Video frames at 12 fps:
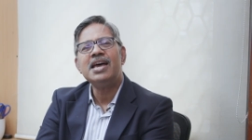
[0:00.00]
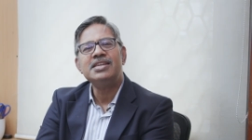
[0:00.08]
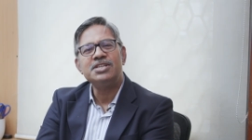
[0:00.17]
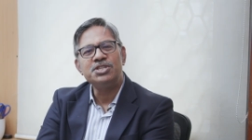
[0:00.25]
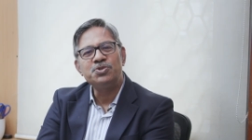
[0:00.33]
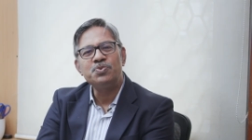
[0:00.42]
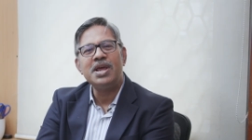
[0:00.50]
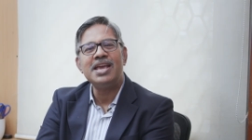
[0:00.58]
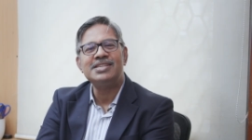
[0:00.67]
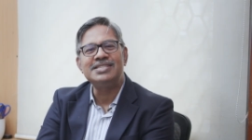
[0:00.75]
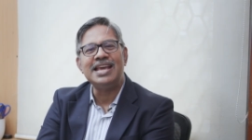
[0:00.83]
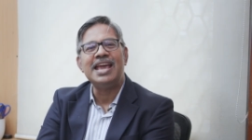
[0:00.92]
that in
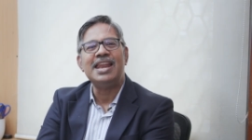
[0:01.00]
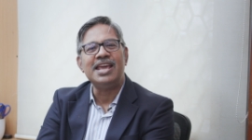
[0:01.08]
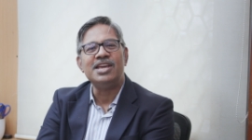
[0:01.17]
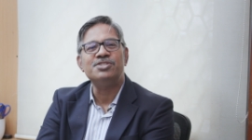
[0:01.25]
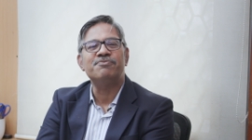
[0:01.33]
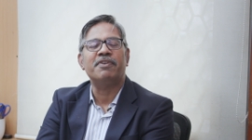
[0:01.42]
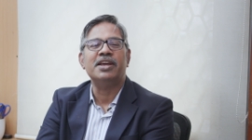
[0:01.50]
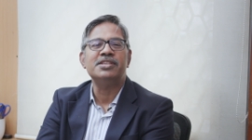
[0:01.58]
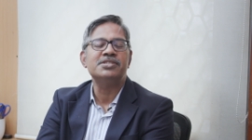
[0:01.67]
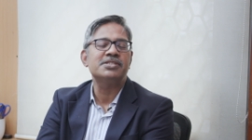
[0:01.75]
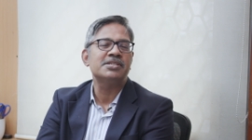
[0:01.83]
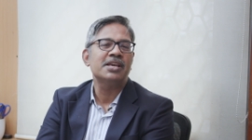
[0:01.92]
today's day and age,
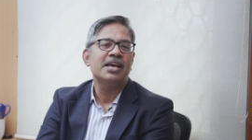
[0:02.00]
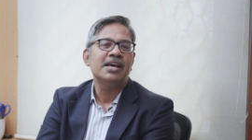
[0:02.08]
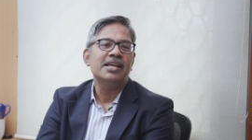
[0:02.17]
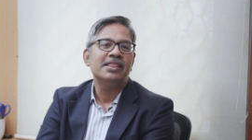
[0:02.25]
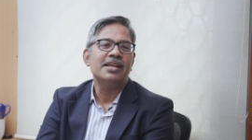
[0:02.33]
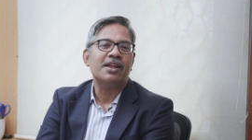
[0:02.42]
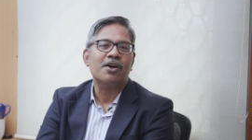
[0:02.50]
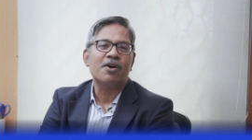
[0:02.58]
friends, that a